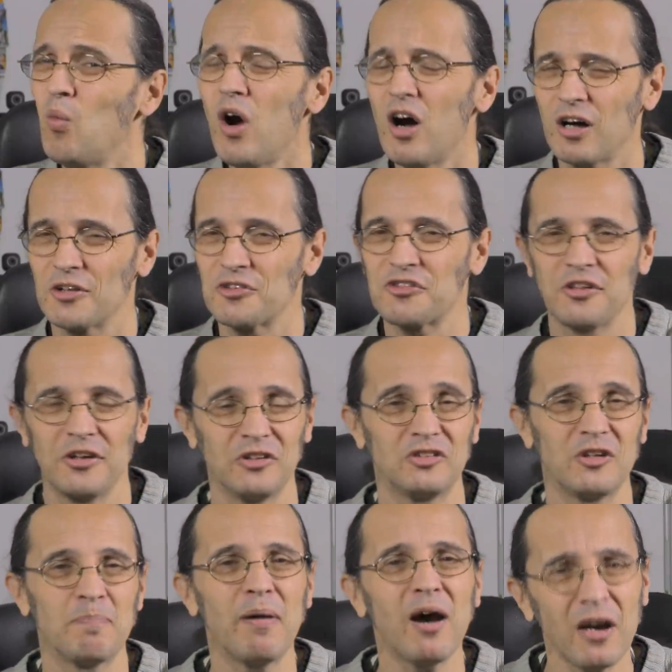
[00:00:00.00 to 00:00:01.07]
was that
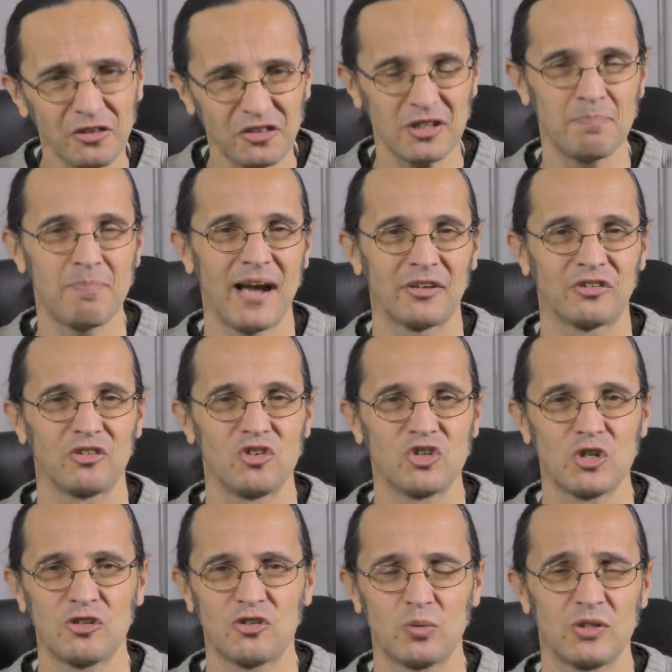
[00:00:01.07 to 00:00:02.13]
departing
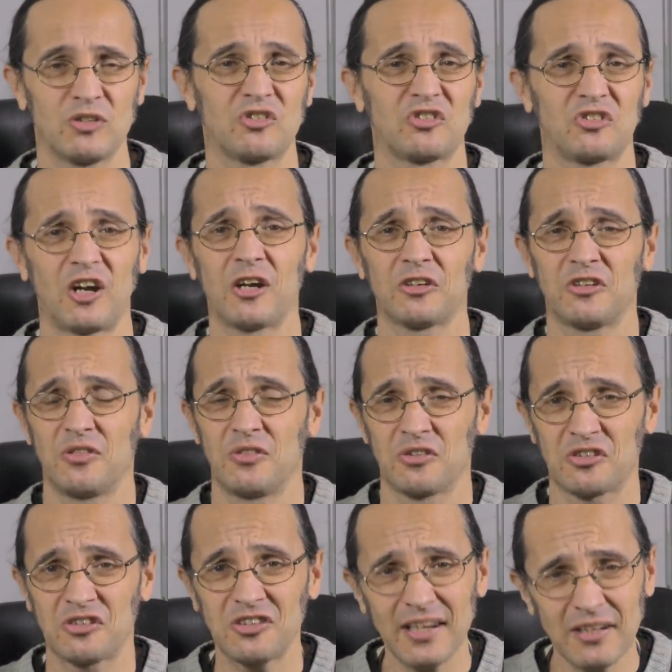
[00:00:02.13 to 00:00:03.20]
passengers would start in the
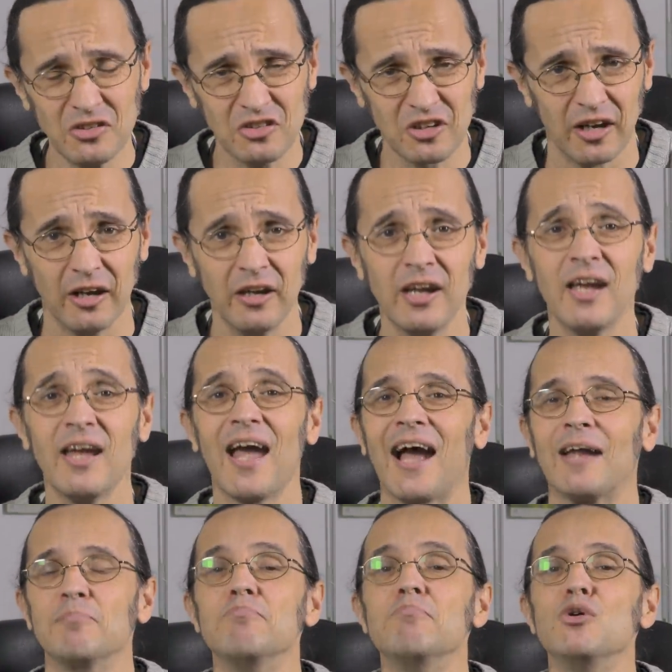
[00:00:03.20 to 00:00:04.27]
center
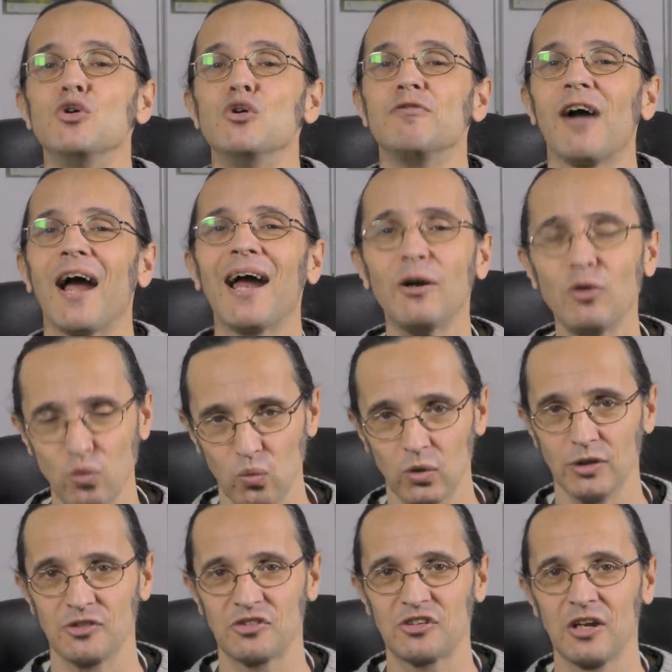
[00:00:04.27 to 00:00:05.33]
and move
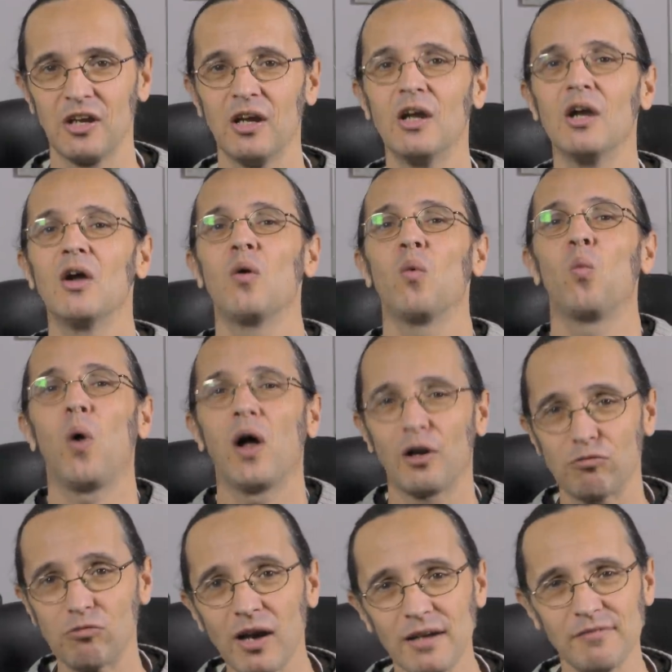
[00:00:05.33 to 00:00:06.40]
outwards, while
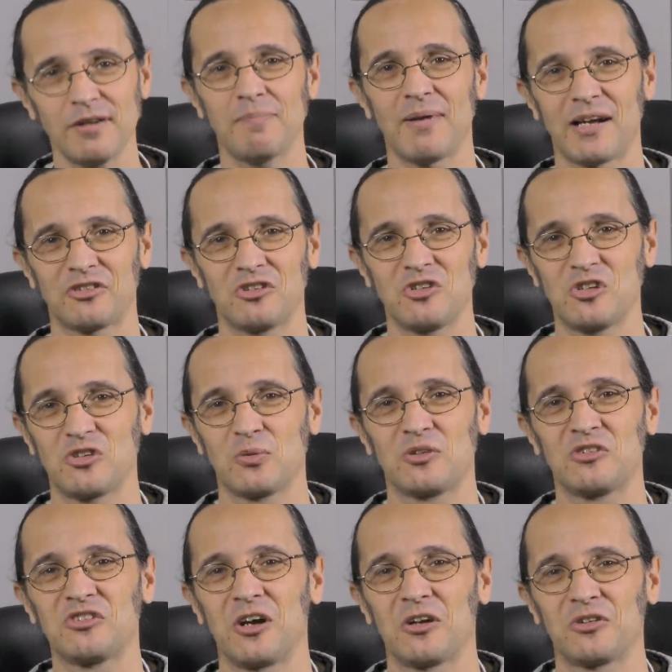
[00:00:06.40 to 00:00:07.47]
arriving passengers
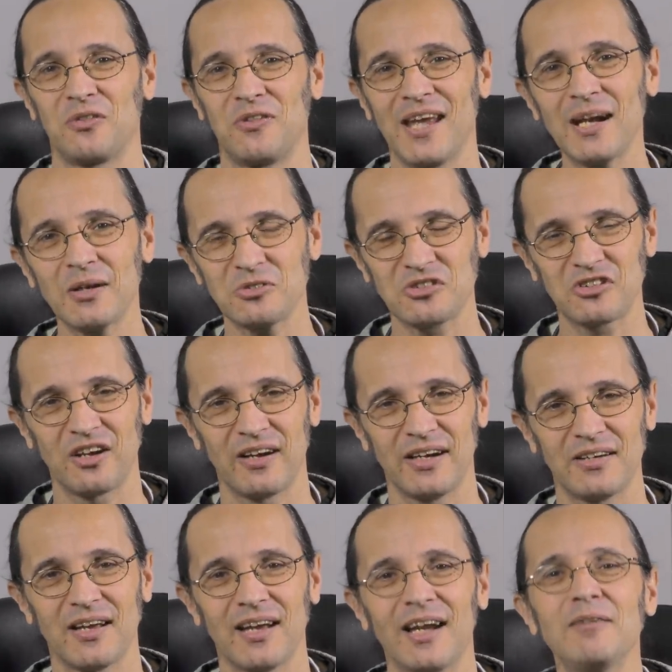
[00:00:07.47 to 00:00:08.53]
would start on the
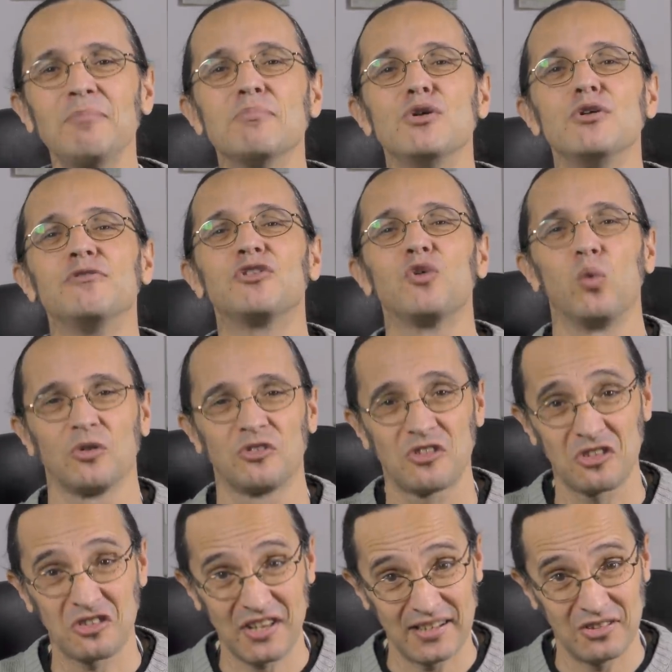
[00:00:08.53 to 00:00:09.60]
outside and move towards
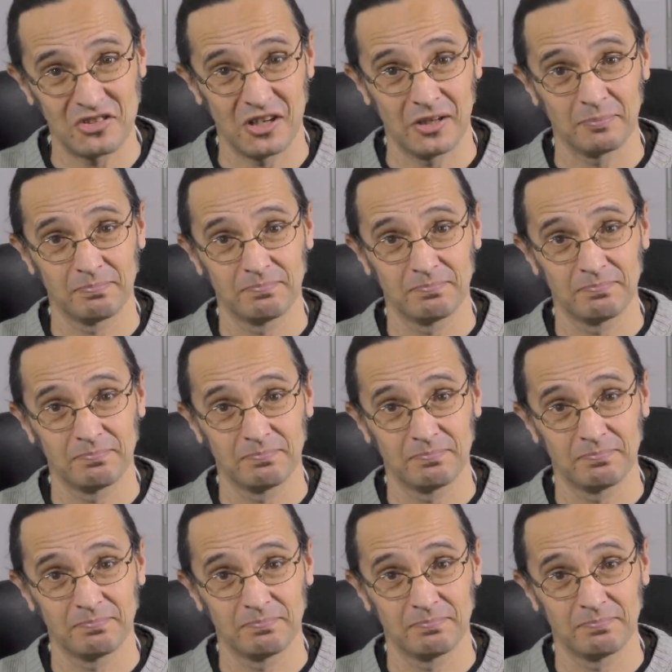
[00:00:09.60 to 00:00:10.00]
the center.